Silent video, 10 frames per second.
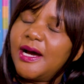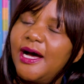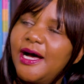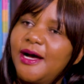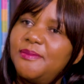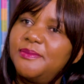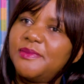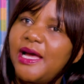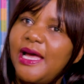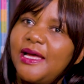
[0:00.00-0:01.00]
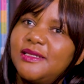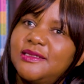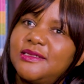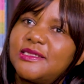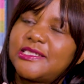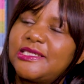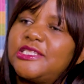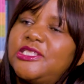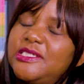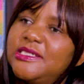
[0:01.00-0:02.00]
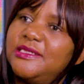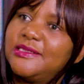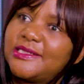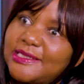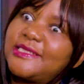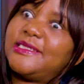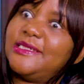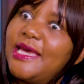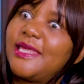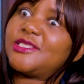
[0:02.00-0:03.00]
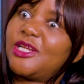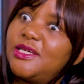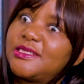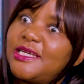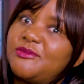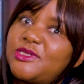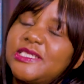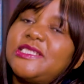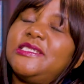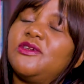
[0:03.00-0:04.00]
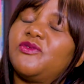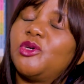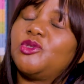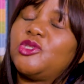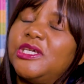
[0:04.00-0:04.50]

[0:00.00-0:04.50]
And 16, yeah, that's a long time. 16 of those